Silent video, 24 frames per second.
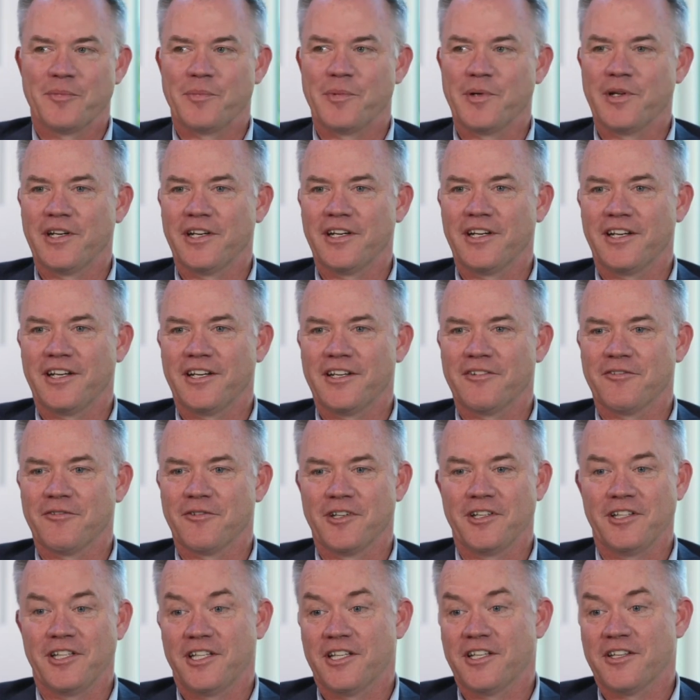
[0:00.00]
But it
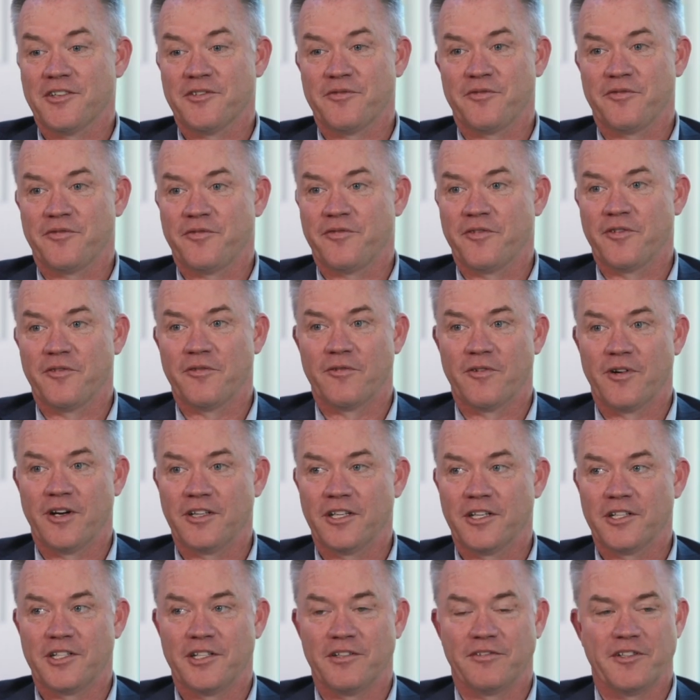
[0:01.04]
really is
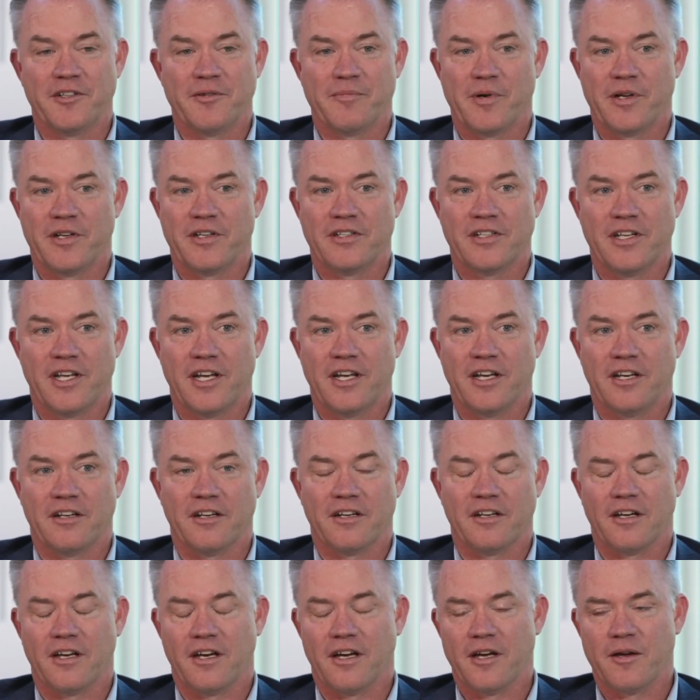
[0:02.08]
relatively mundane.
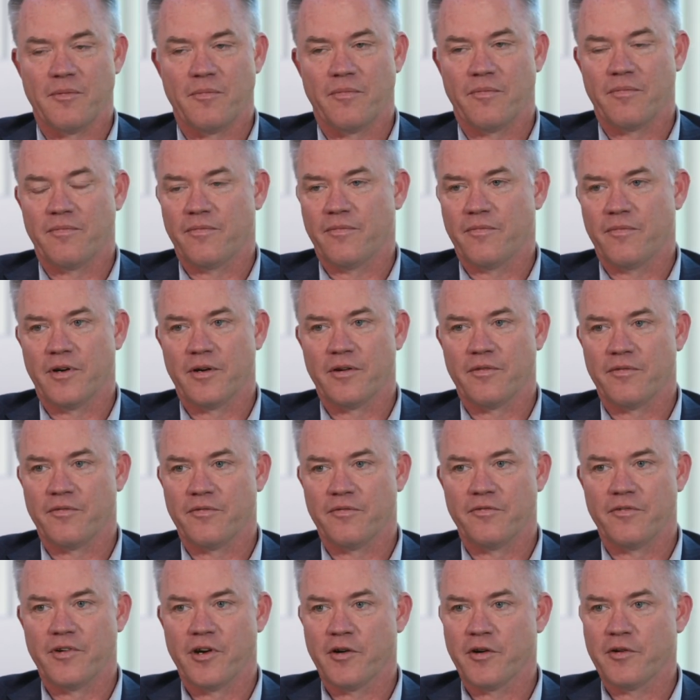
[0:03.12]
I'm
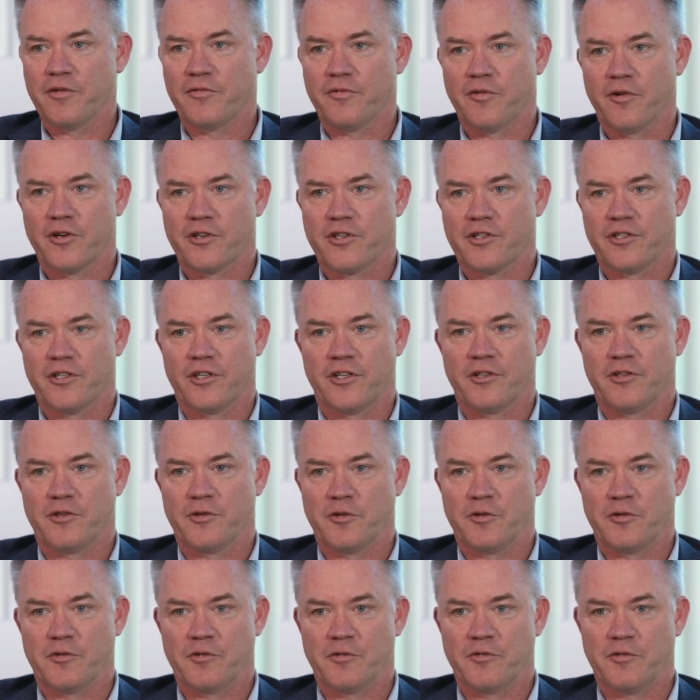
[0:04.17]
very fortunate
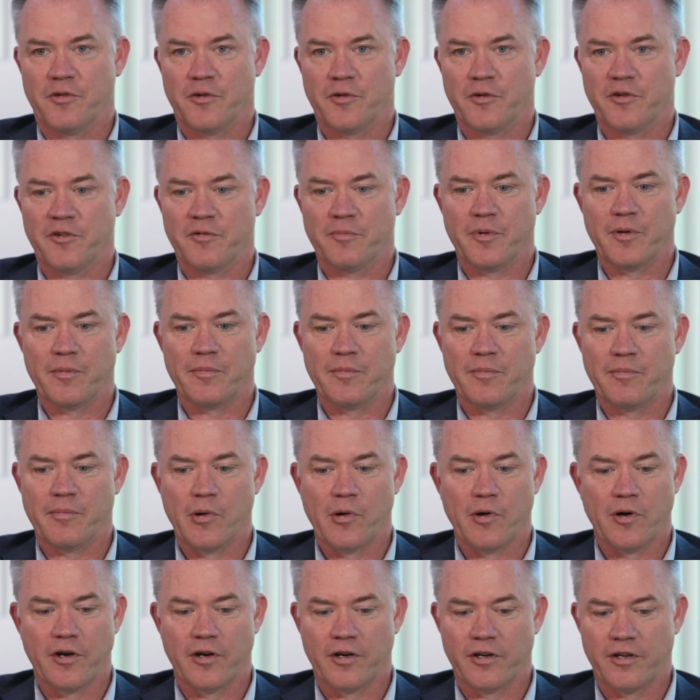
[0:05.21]
to have been
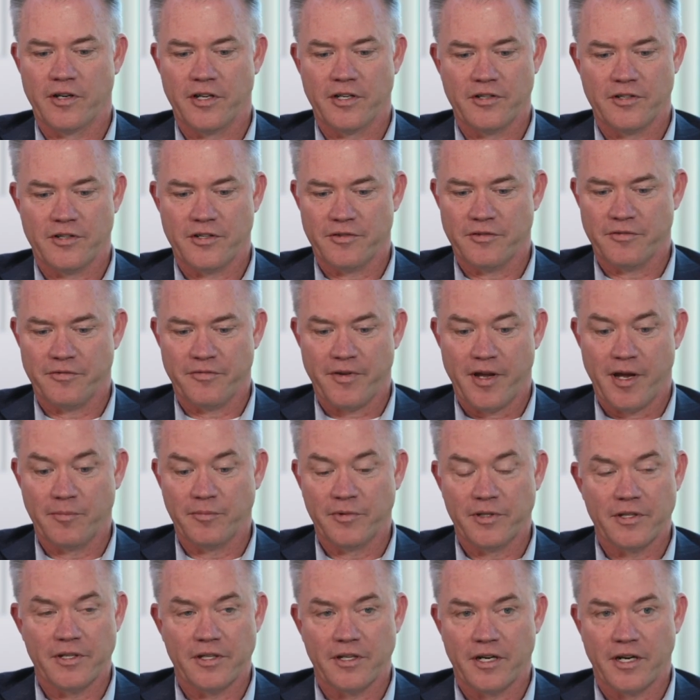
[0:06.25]
born into the
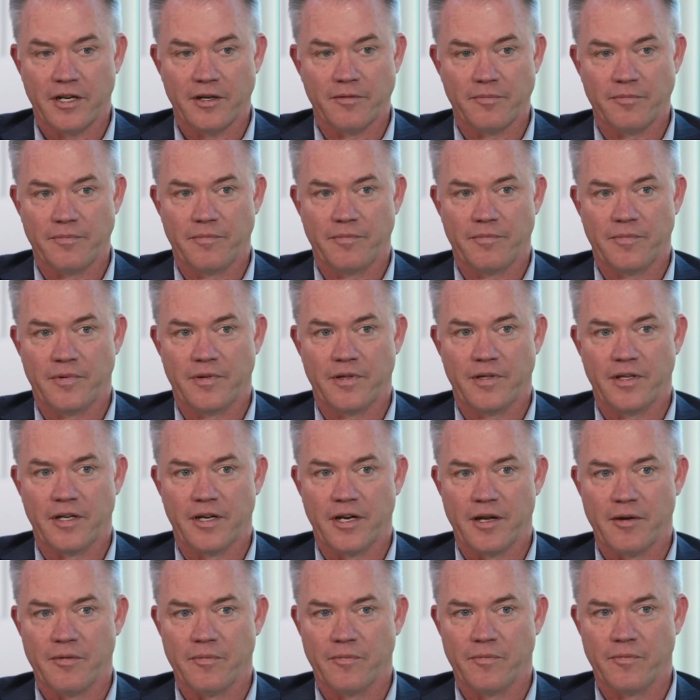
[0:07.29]
family that I
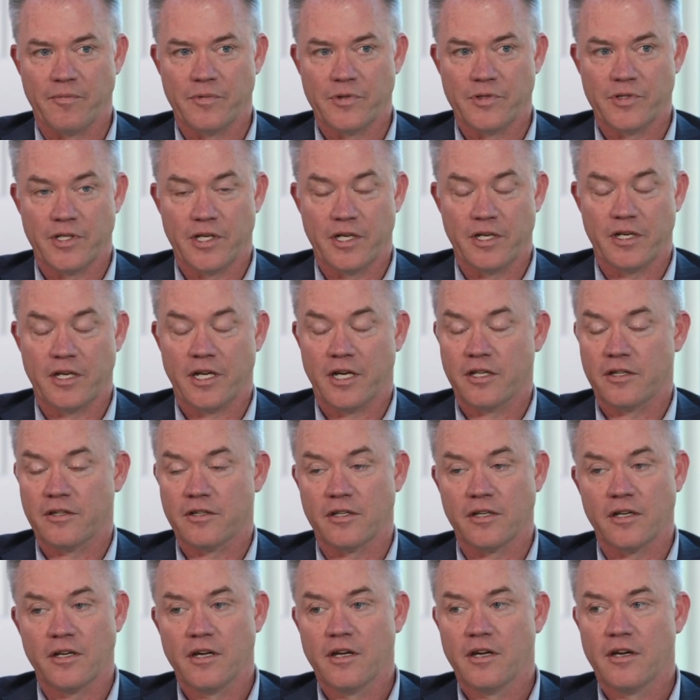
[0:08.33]
was in, had
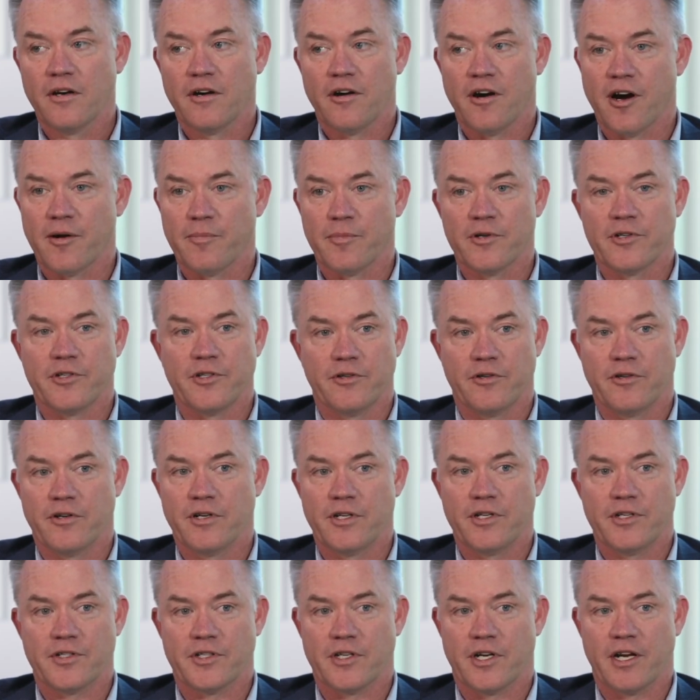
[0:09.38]
the
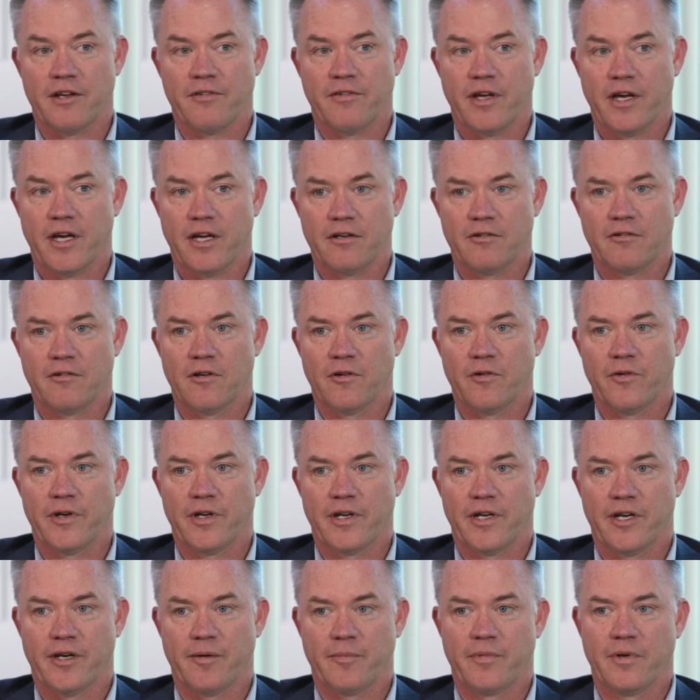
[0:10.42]
opportunities that I've had growing
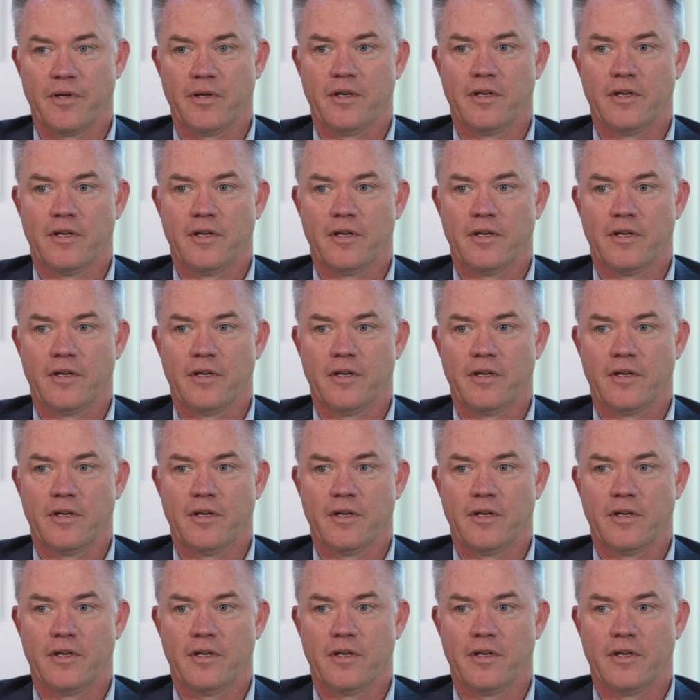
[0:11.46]
up.